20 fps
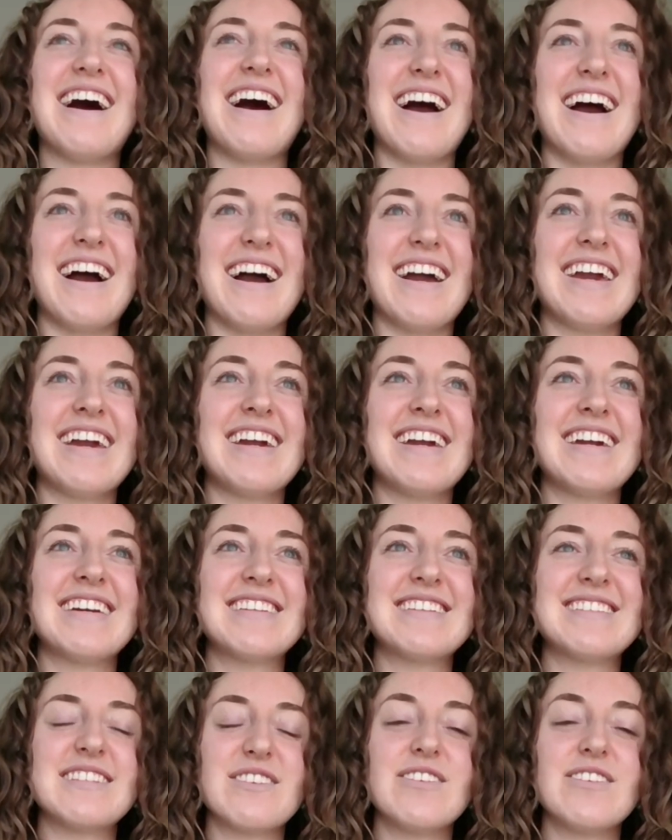
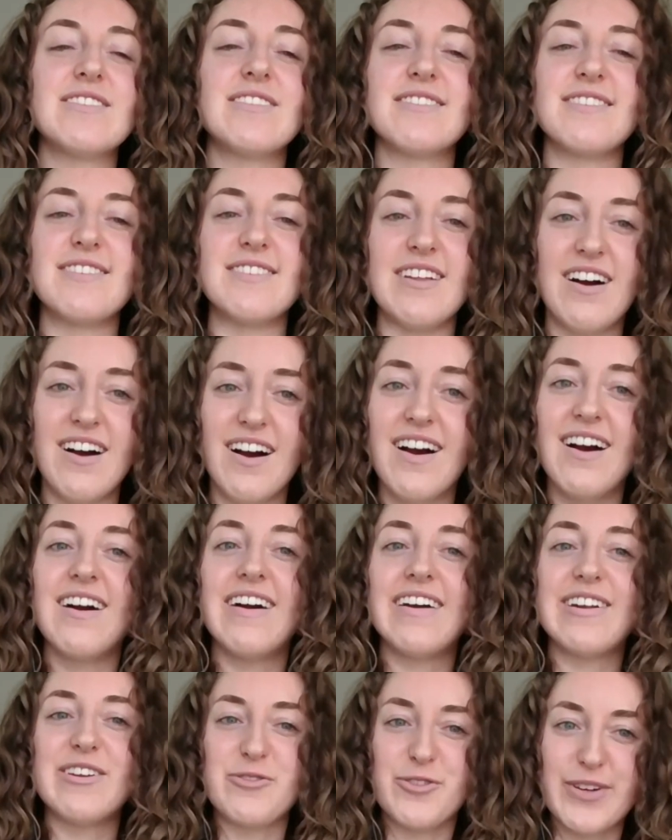I did a
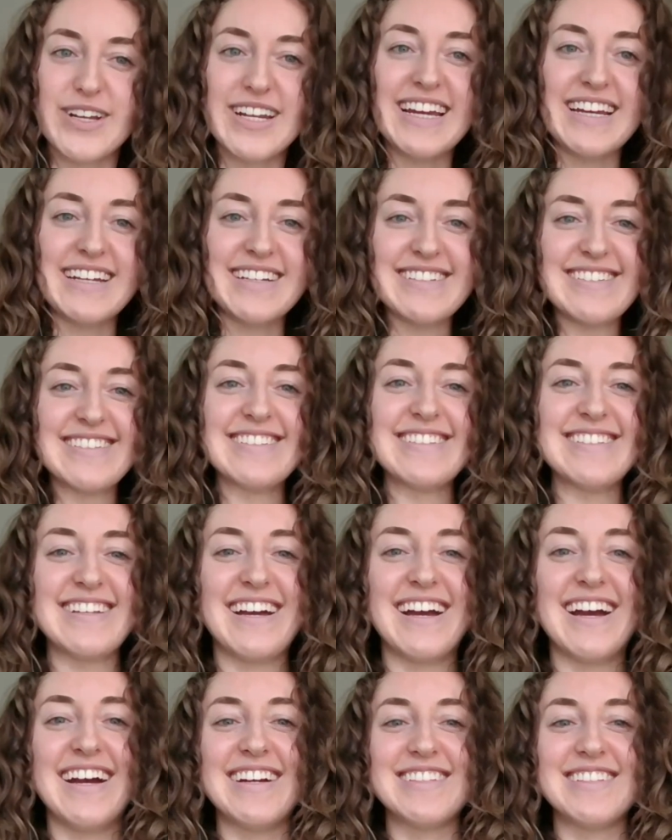lot of reading
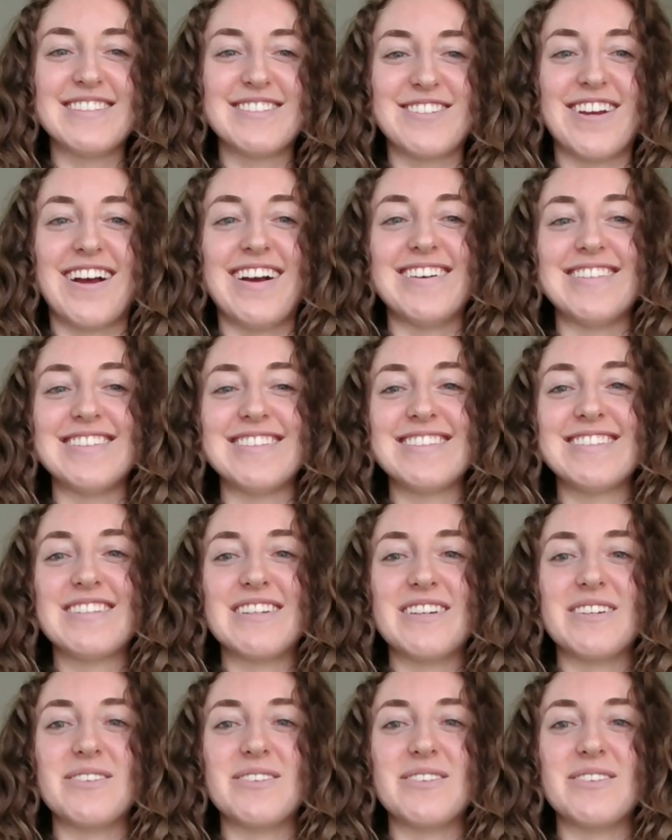as a child.